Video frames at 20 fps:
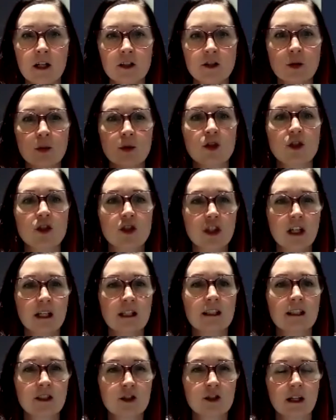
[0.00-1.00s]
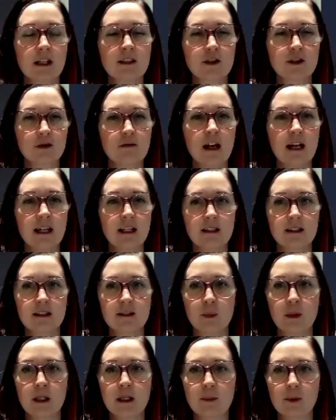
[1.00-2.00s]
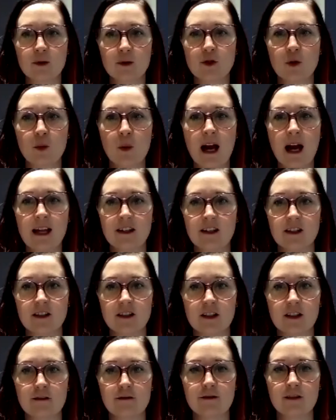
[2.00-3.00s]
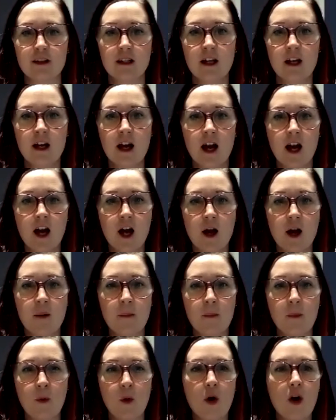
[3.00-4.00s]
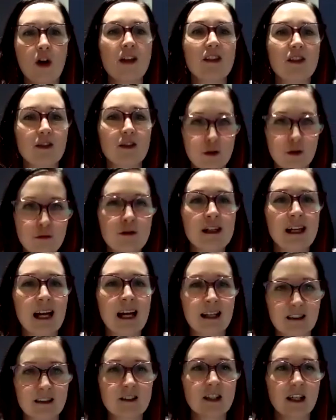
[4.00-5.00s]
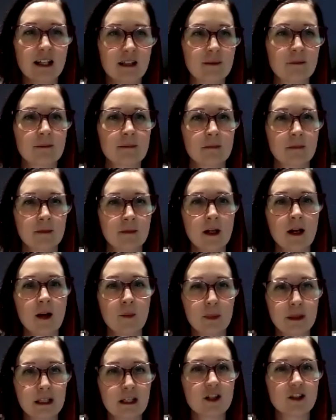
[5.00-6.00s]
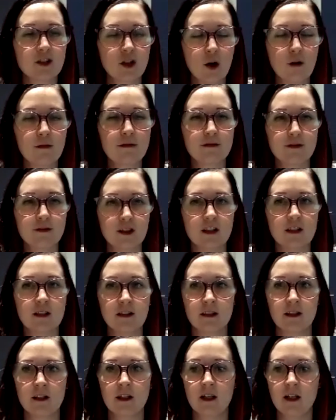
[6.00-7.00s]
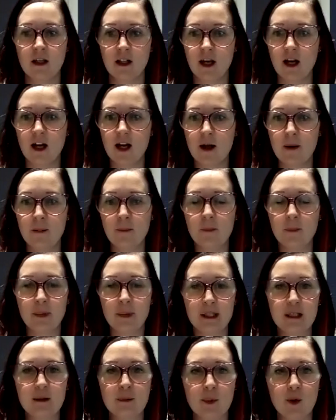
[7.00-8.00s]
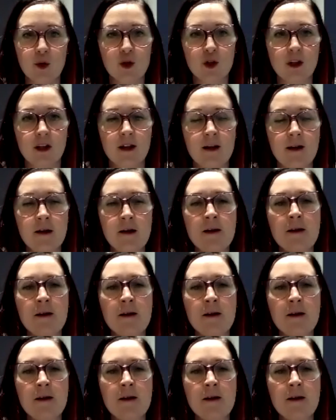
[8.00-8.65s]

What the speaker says: So we're just gently trying to raise people's awareness of the reality, because often people